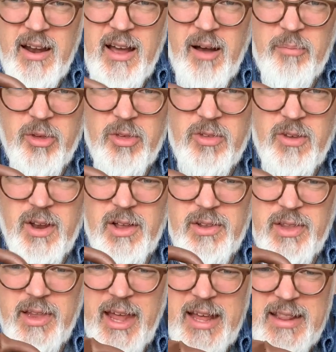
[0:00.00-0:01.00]
now I'm just gonna
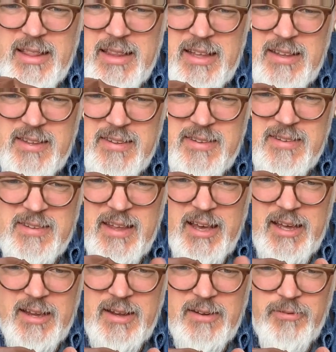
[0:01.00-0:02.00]
let this
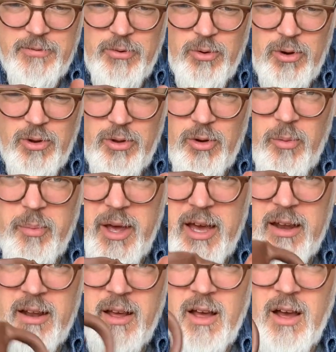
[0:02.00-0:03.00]
set for a little
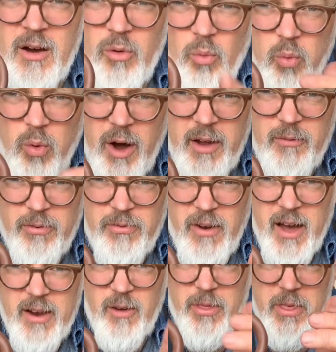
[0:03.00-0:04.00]
bit. One
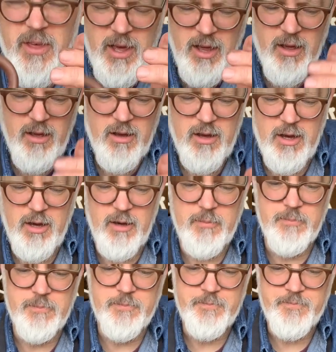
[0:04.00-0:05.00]
final thing,
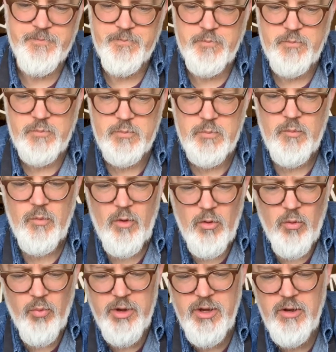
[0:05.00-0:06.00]

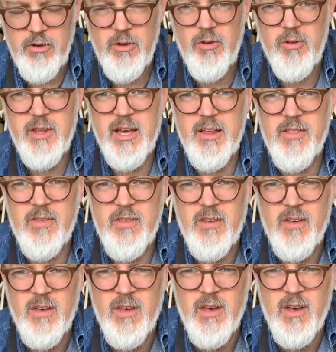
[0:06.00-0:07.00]
when you do this,
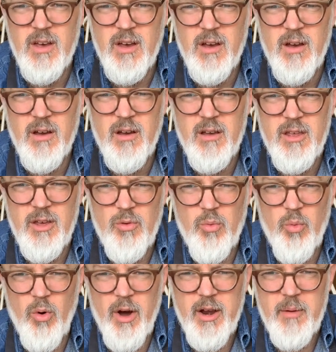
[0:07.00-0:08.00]
you
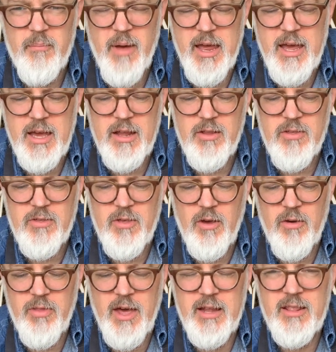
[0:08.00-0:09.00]
wanna make it
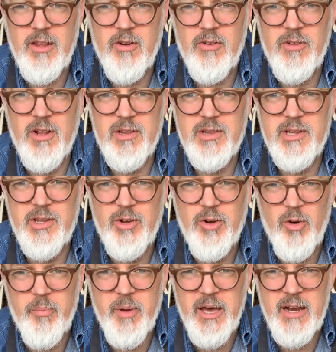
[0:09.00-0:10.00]
so that there's a
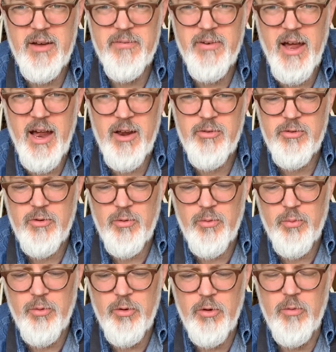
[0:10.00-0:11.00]
little bit of extra
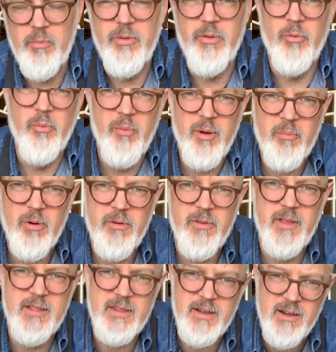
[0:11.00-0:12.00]
room. Remember
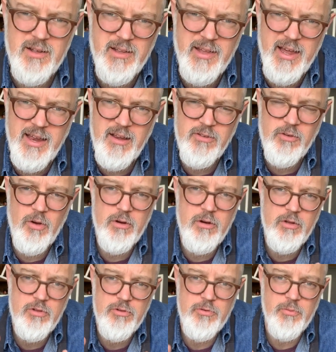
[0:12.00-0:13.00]
that the clay is
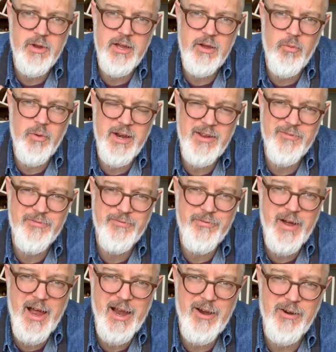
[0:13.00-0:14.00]
gonna shrink when it
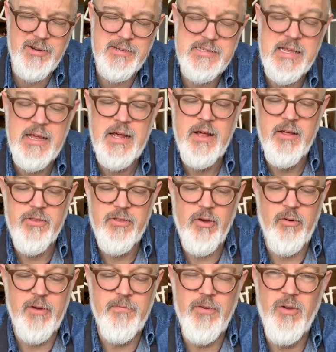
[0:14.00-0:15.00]
fires.
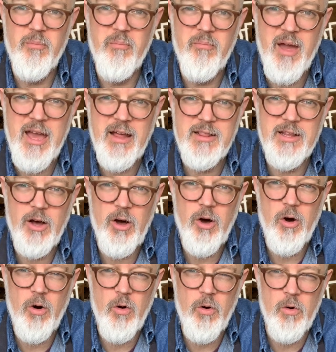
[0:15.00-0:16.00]
So if you make the
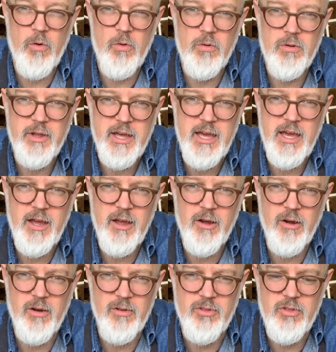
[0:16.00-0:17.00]
hole
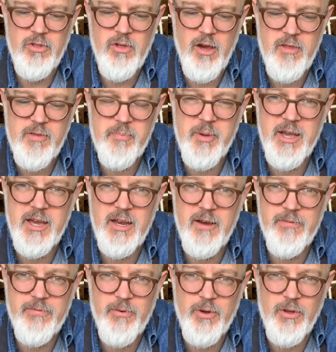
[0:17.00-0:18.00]
here just big
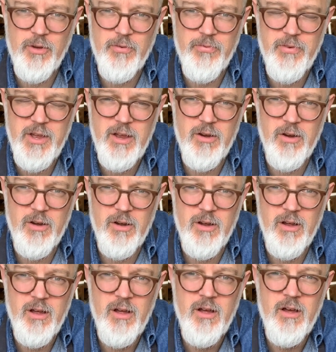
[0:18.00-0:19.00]
enough for your
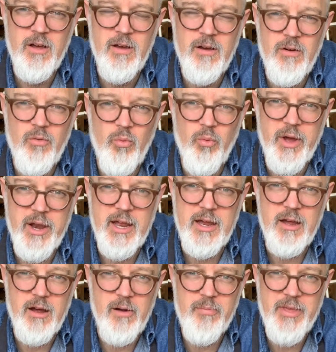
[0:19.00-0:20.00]
finger, when
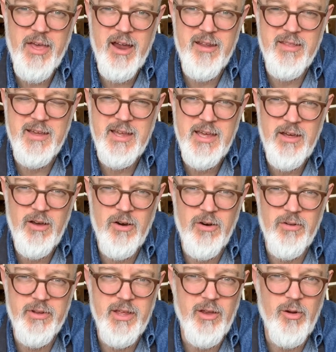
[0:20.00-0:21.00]
it comes out of the
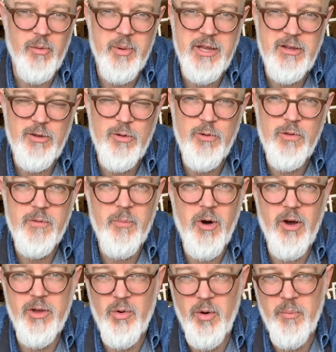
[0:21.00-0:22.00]
kiln, it'll be too
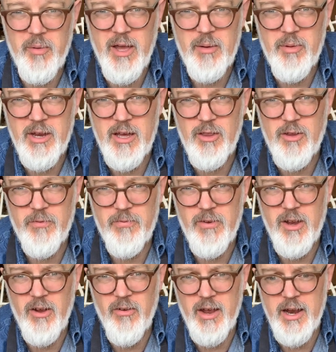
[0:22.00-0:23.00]
small. You won't be able to get your
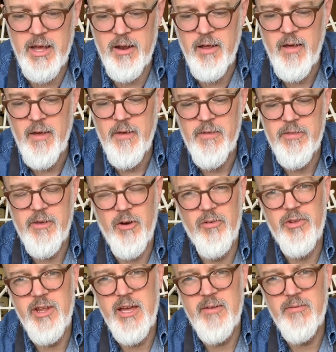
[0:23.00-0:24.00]
finger in it. So
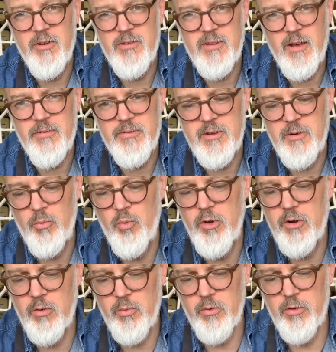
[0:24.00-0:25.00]
leave yourself some
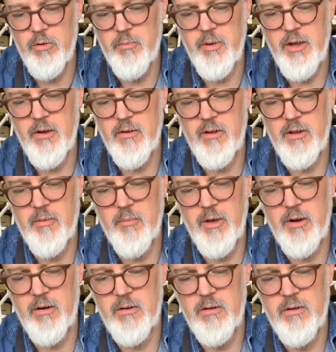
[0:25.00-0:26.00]
wiggle room here in the
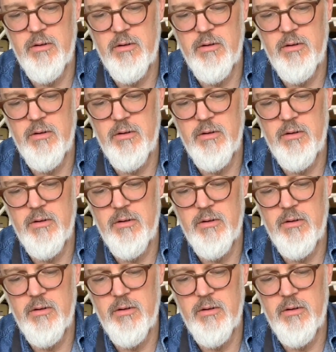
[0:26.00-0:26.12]
middle.